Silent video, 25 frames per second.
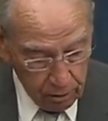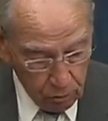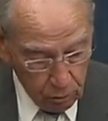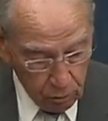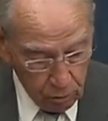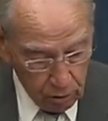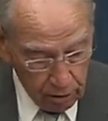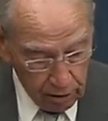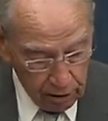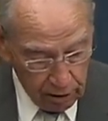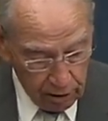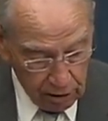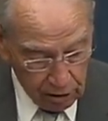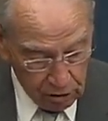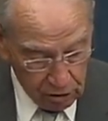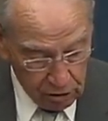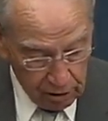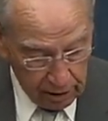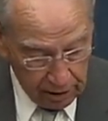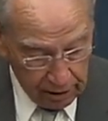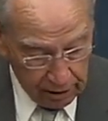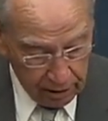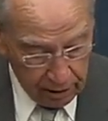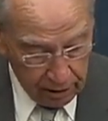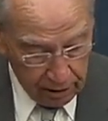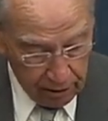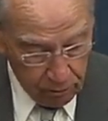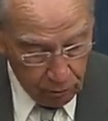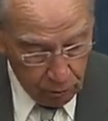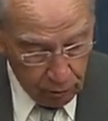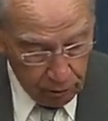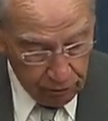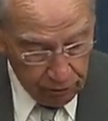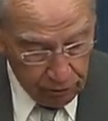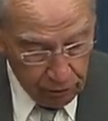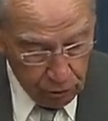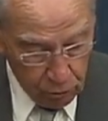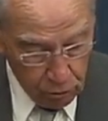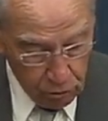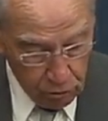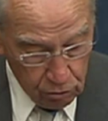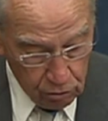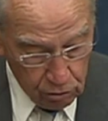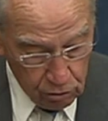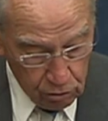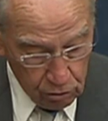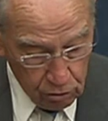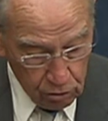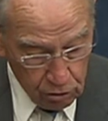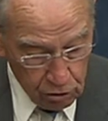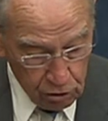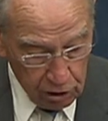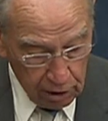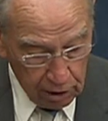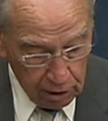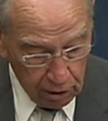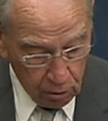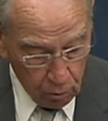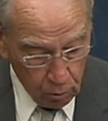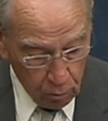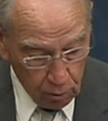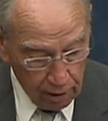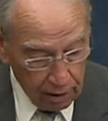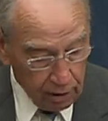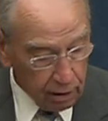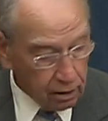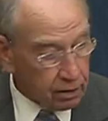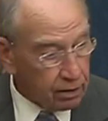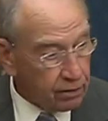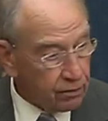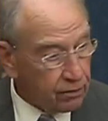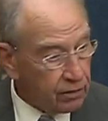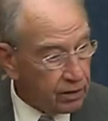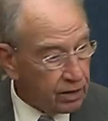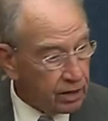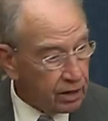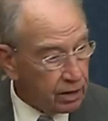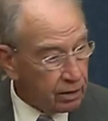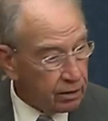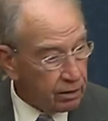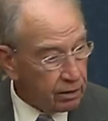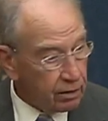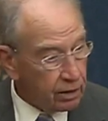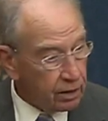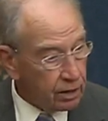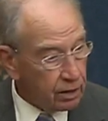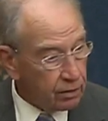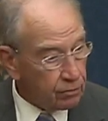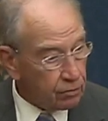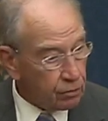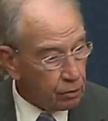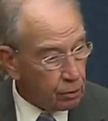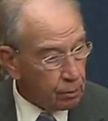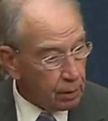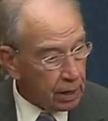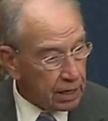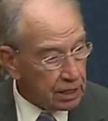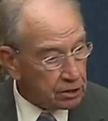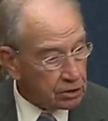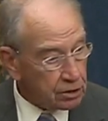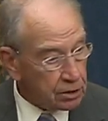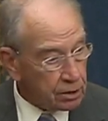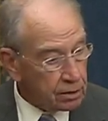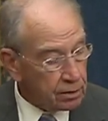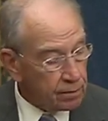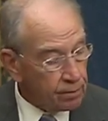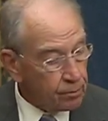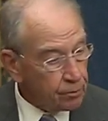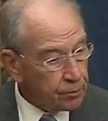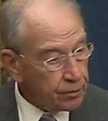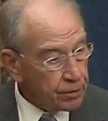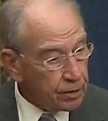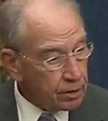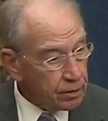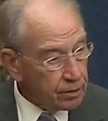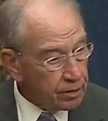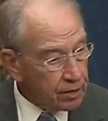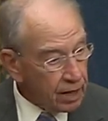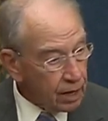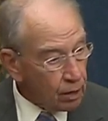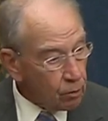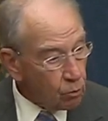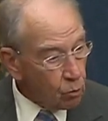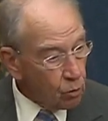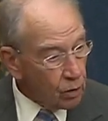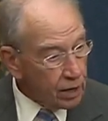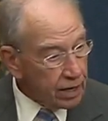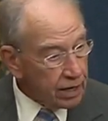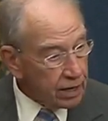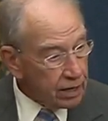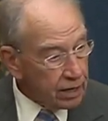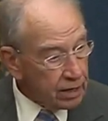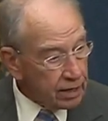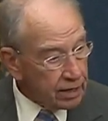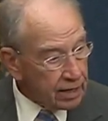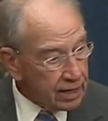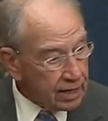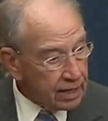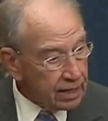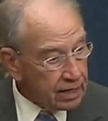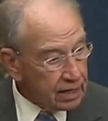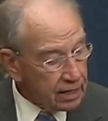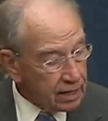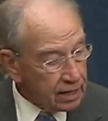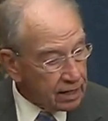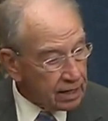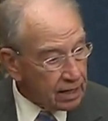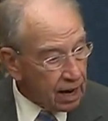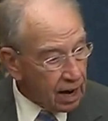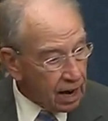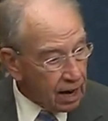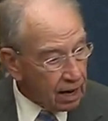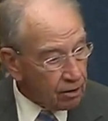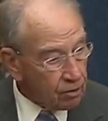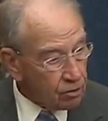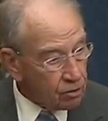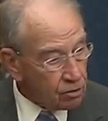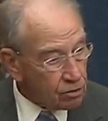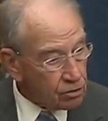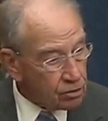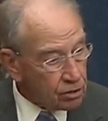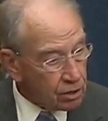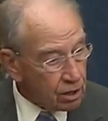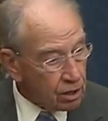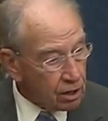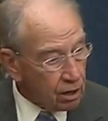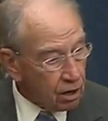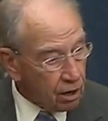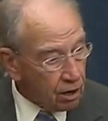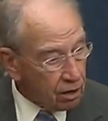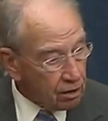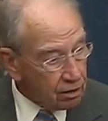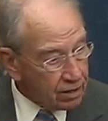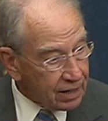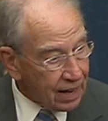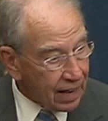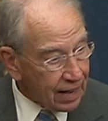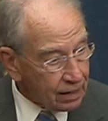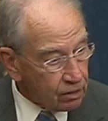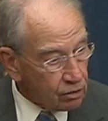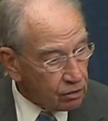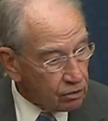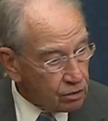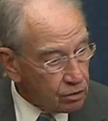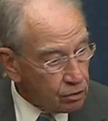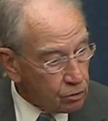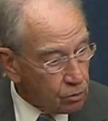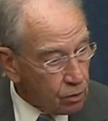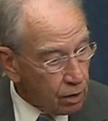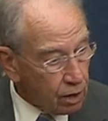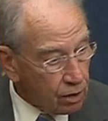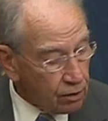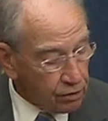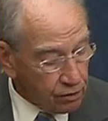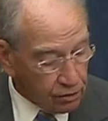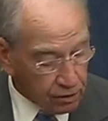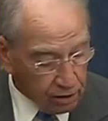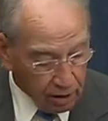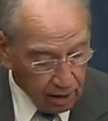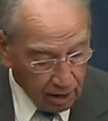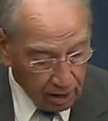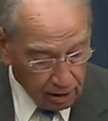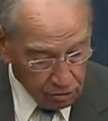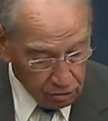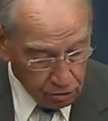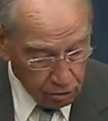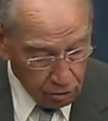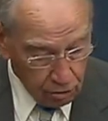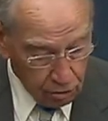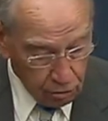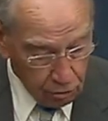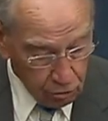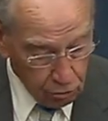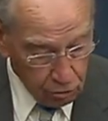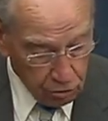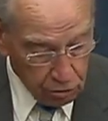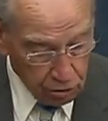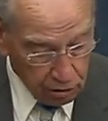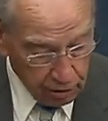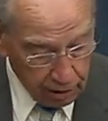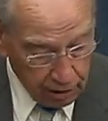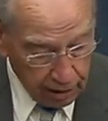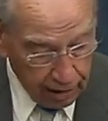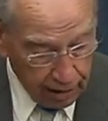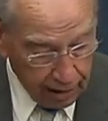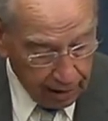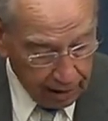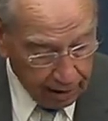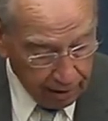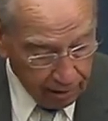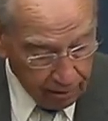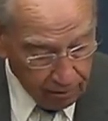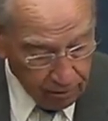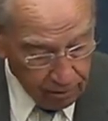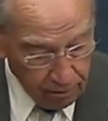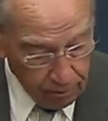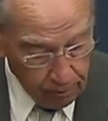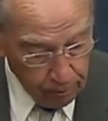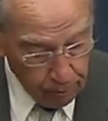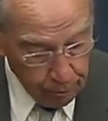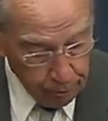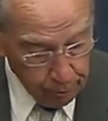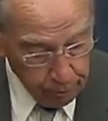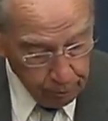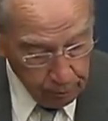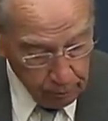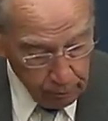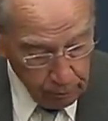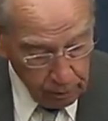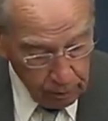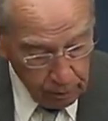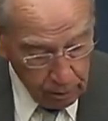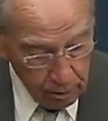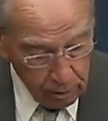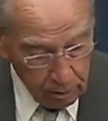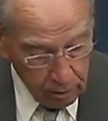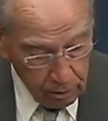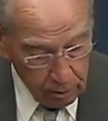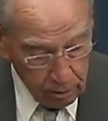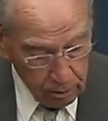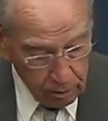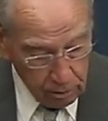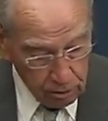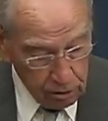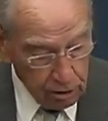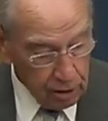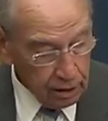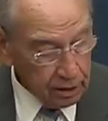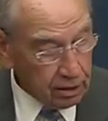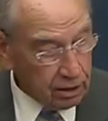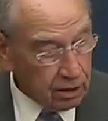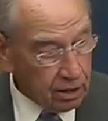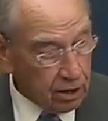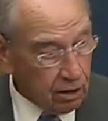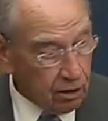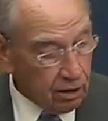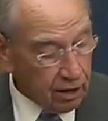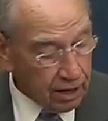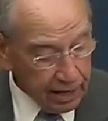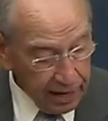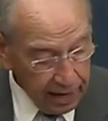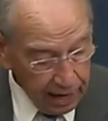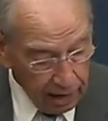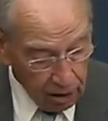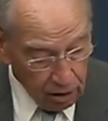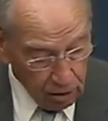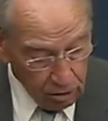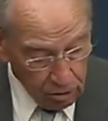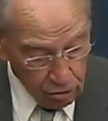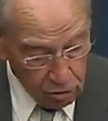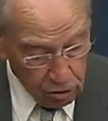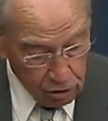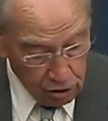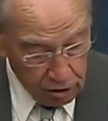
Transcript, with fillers: when the executive refuses to share relative information that we need in Congress and are entitled to under the Constitution to have. Secretary Yellen's